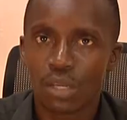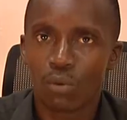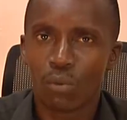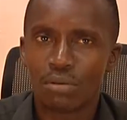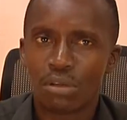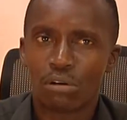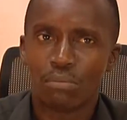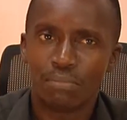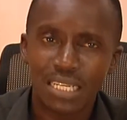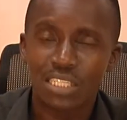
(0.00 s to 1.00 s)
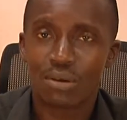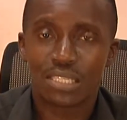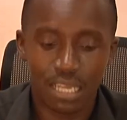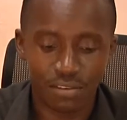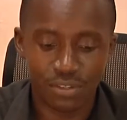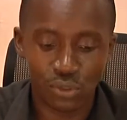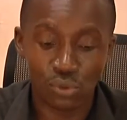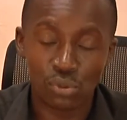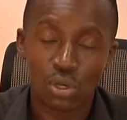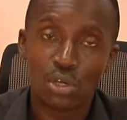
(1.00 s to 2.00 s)
when we commit ourselves
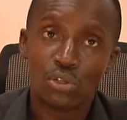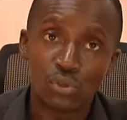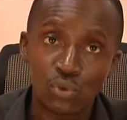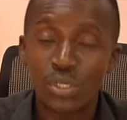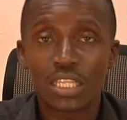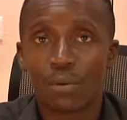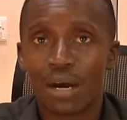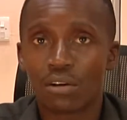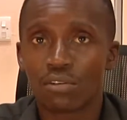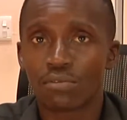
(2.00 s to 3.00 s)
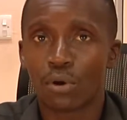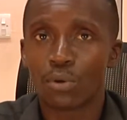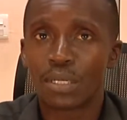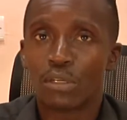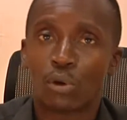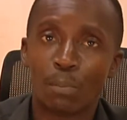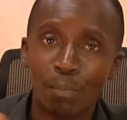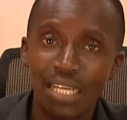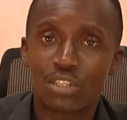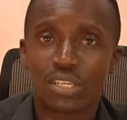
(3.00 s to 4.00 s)
to doing the work of God, when we
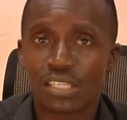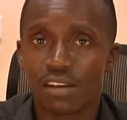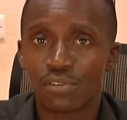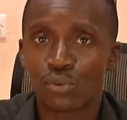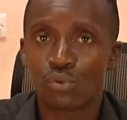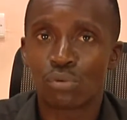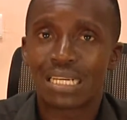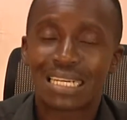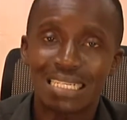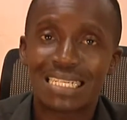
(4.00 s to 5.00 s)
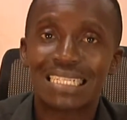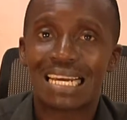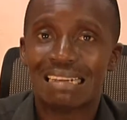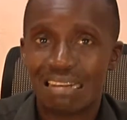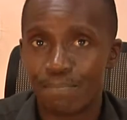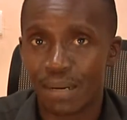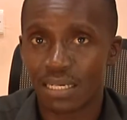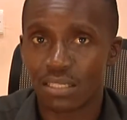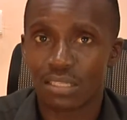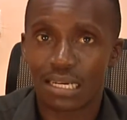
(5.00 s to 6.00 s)
commit ourselves to create an impact in